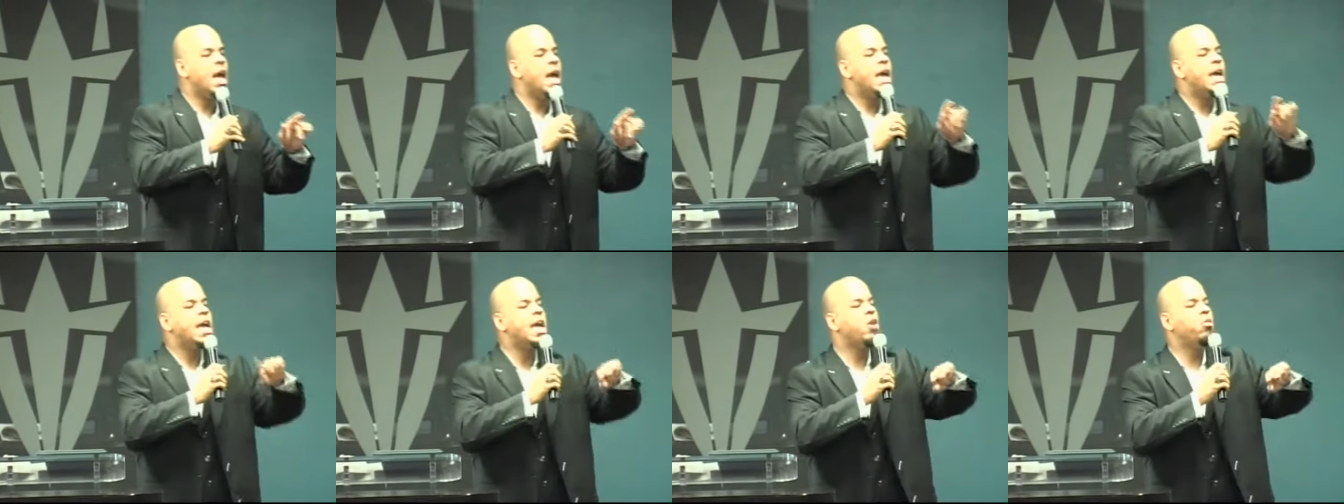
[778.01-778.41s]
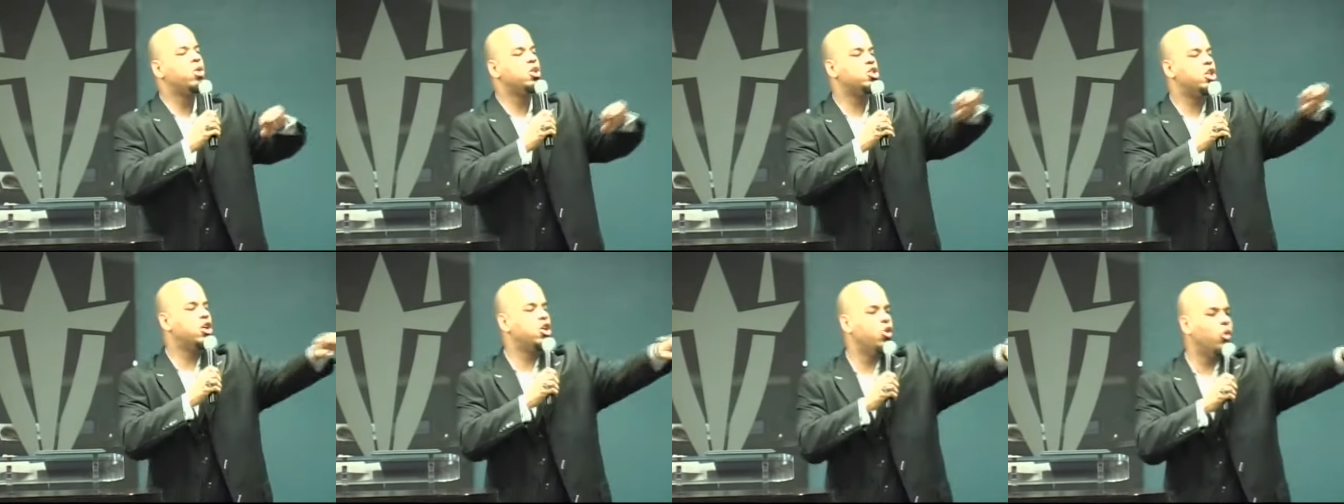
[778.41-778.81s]
he
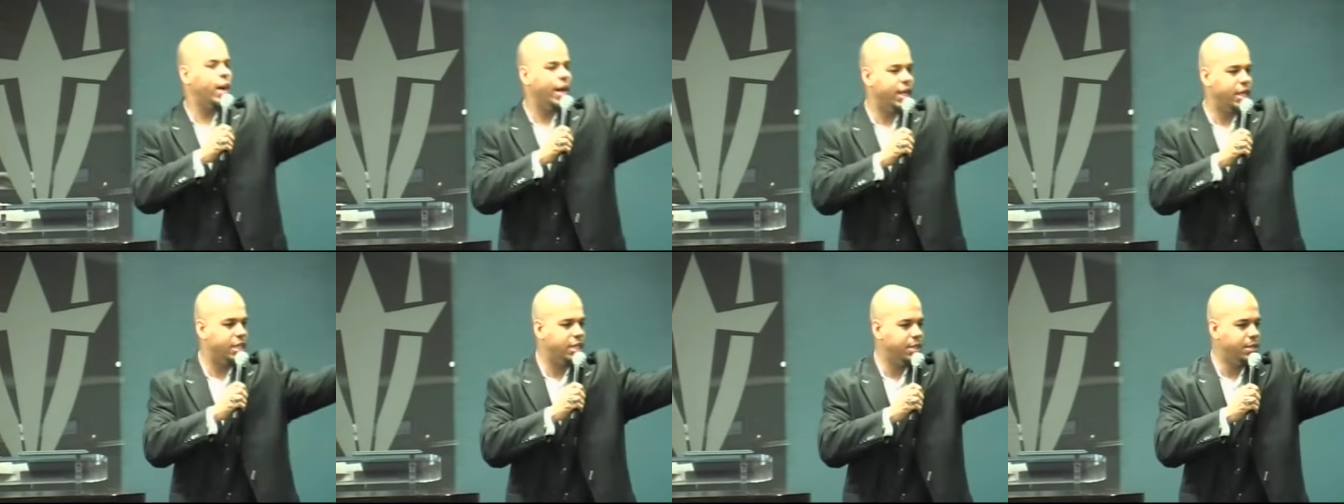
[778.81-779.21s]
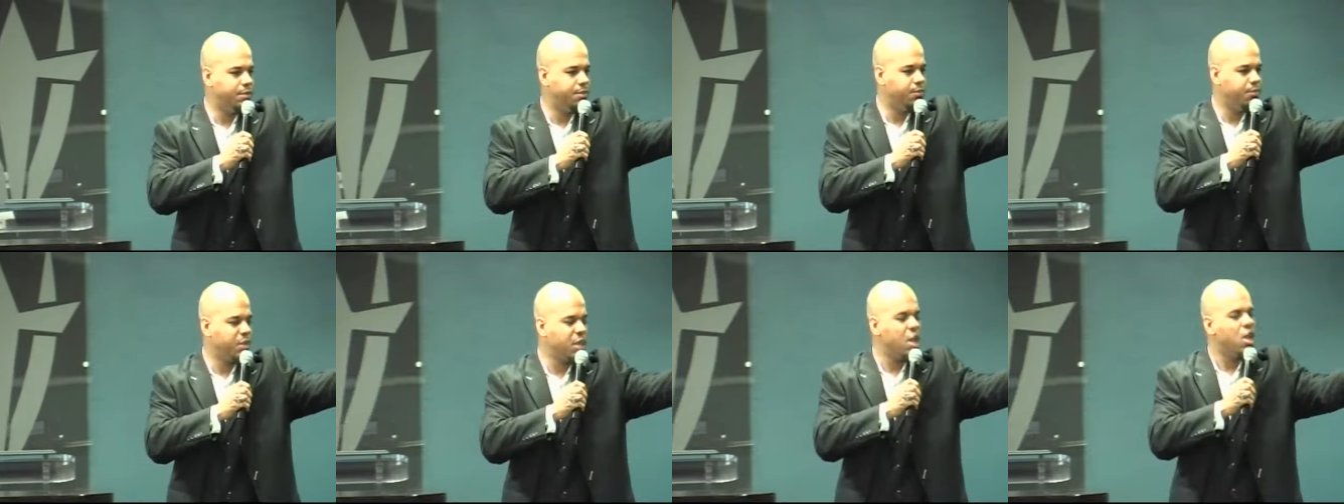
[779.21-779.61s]
was a Greek,
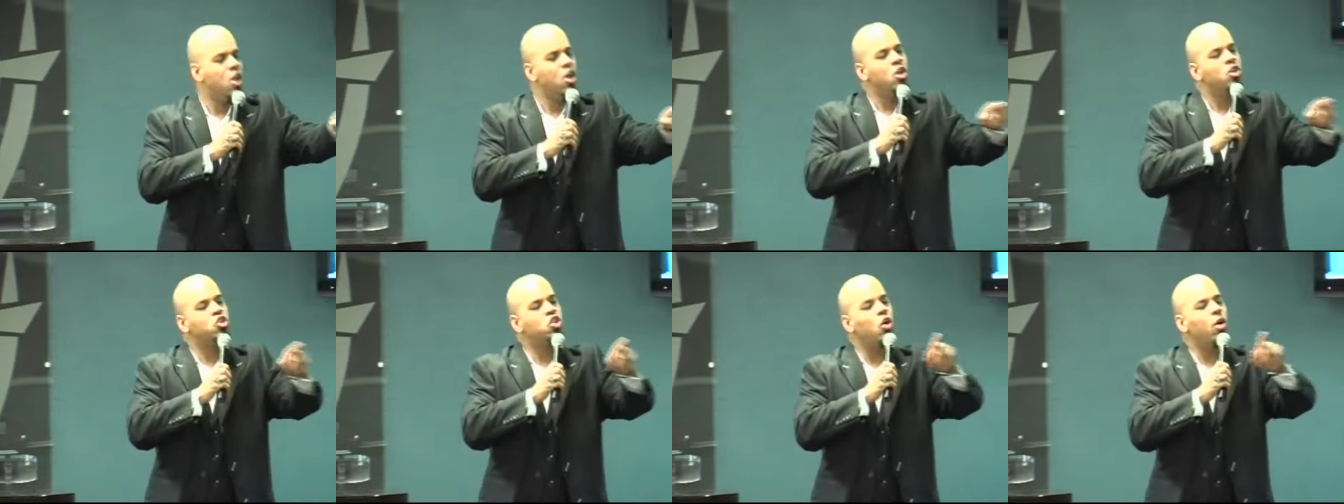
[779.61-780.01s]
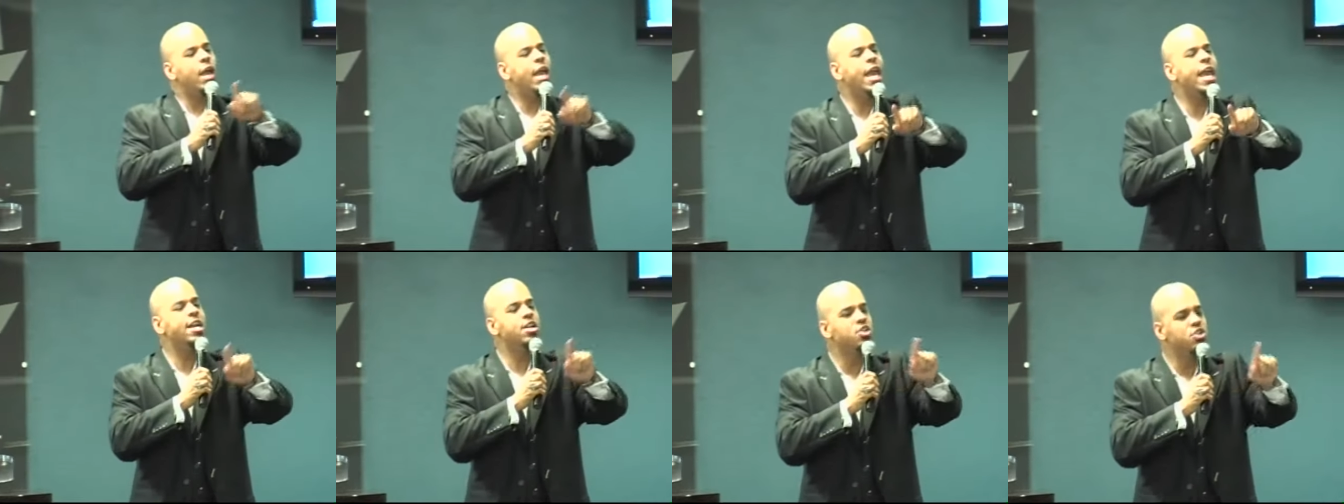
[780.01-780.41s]
so
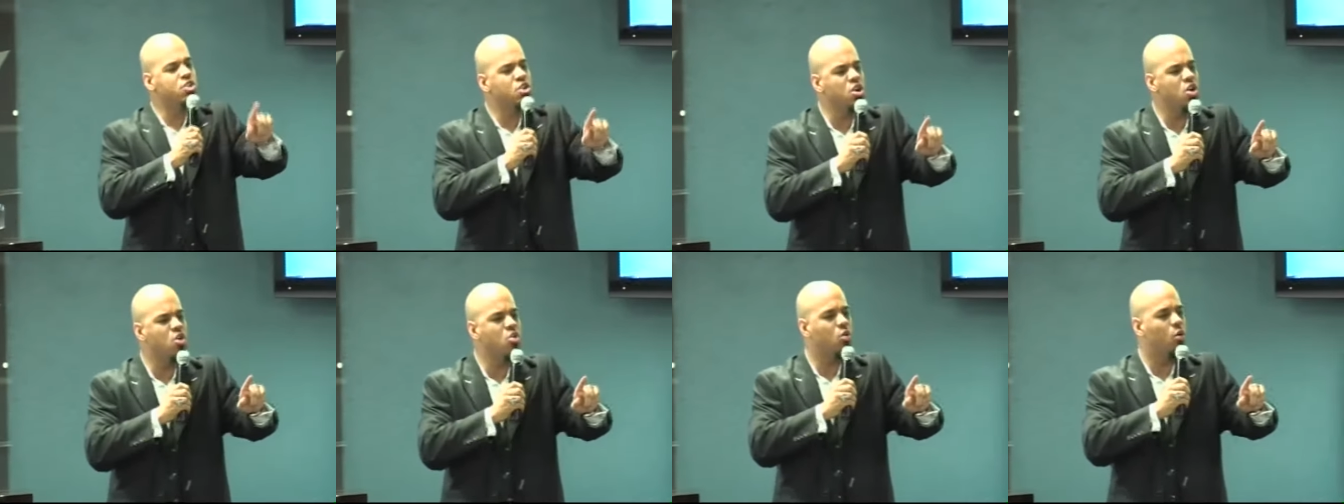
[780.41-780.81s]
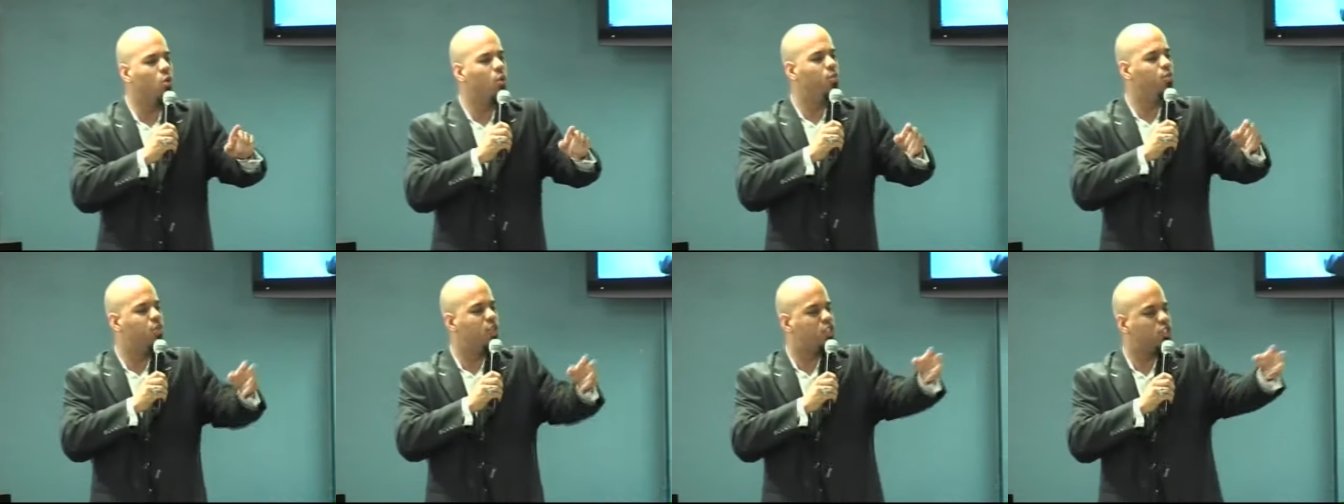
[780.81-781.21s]
he
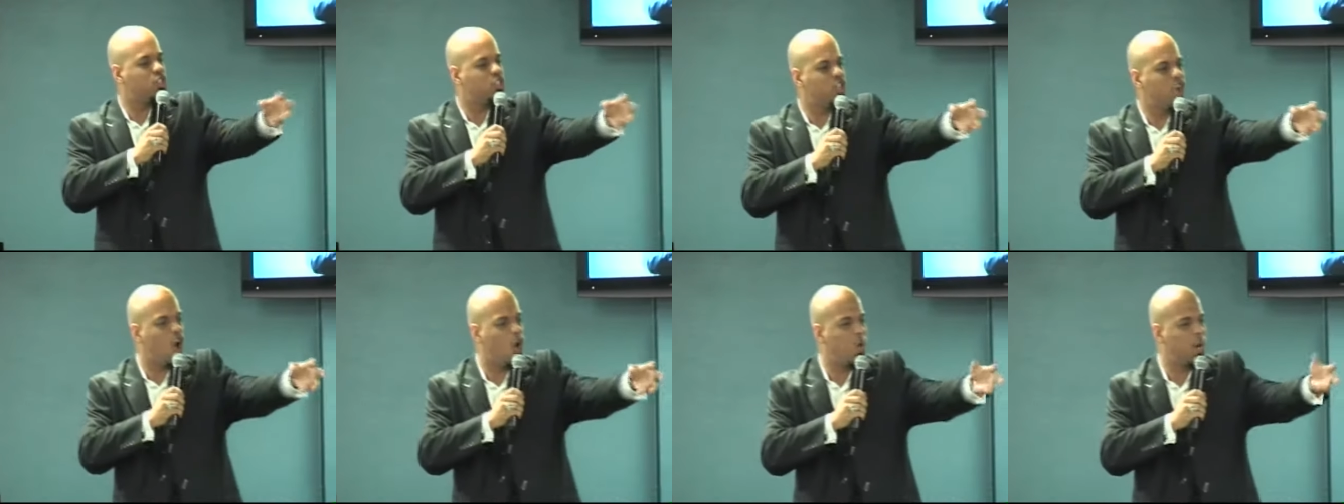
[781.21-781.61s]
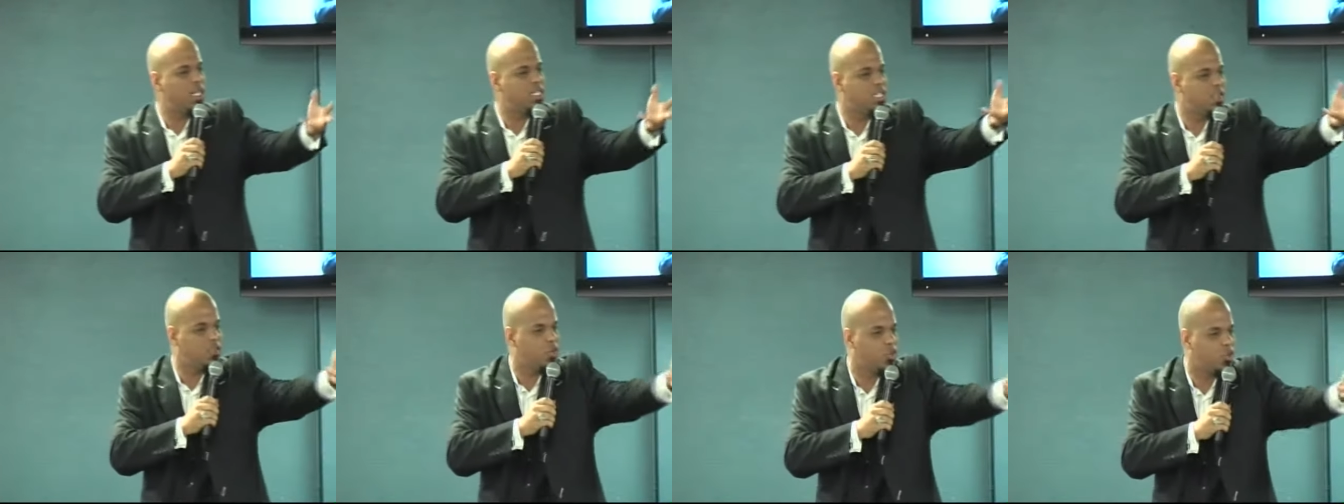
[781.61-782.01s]
knew the
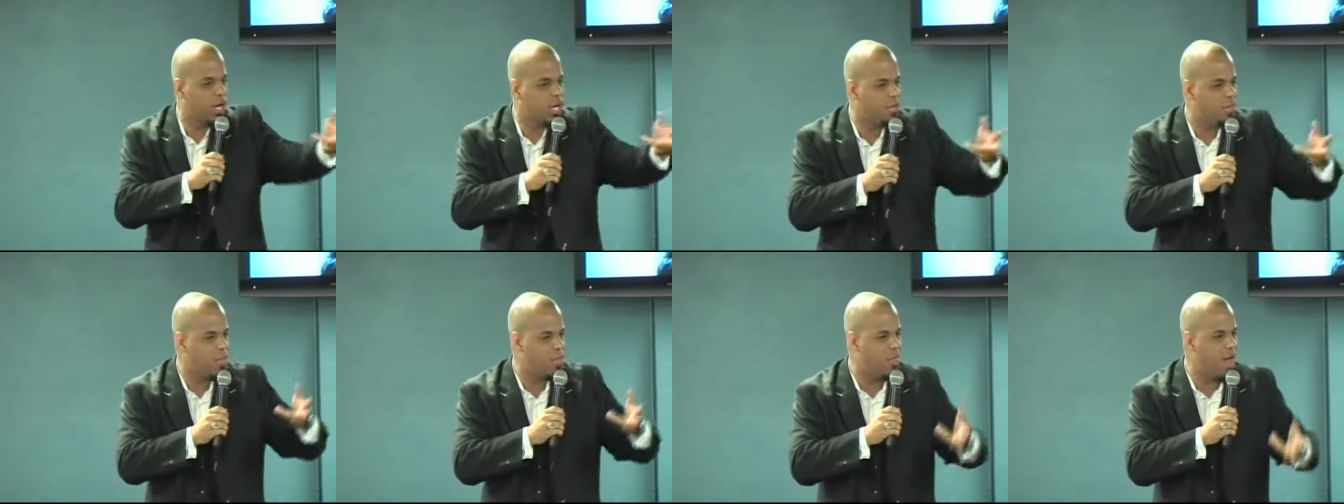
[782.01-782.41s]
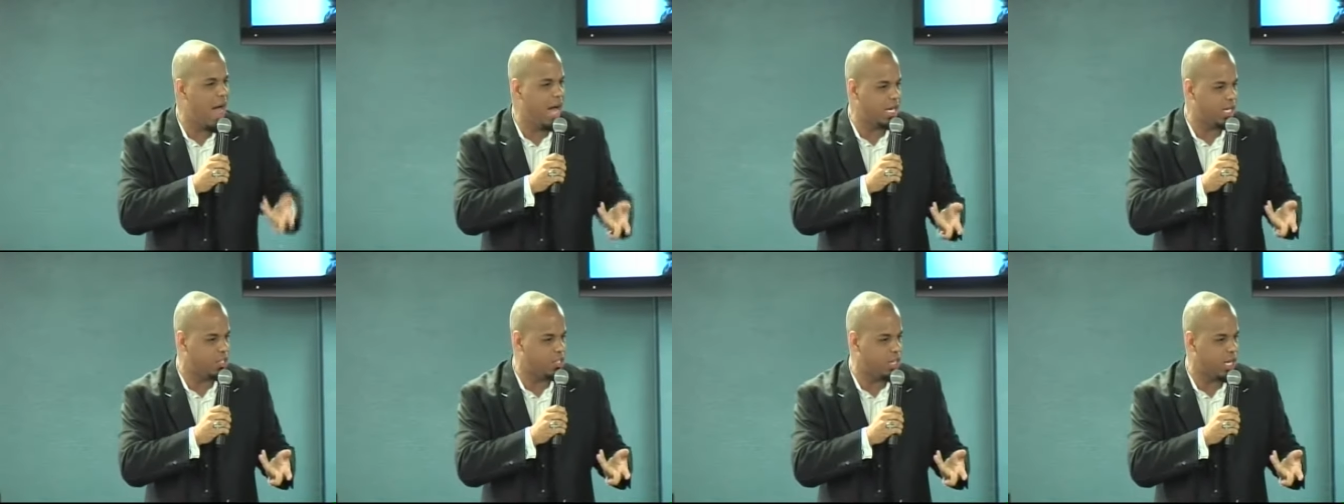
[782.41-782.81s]
stories of Greek
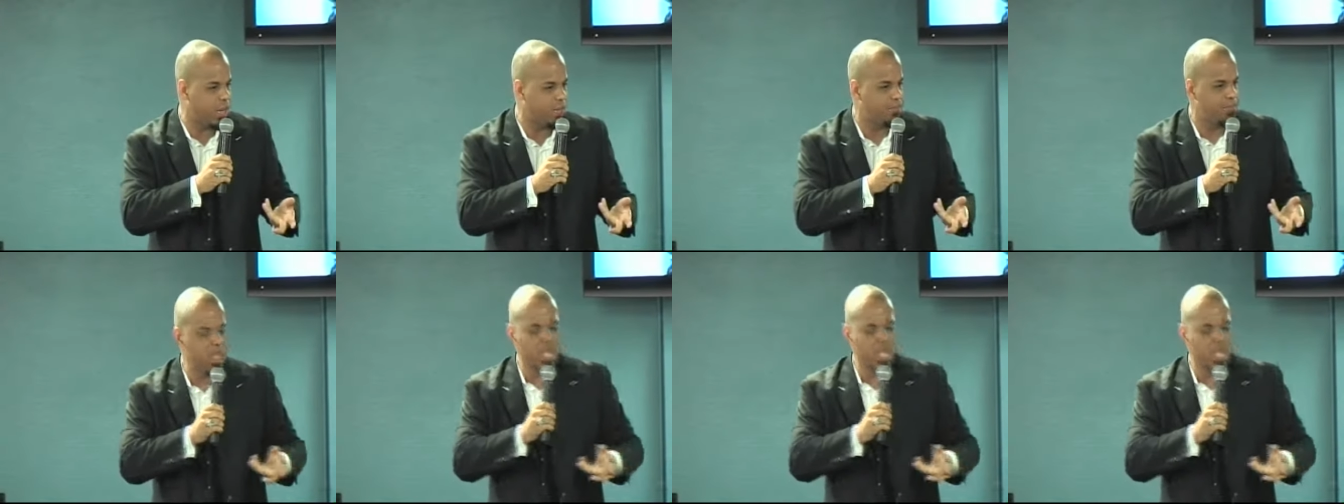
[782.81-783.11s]
mythology.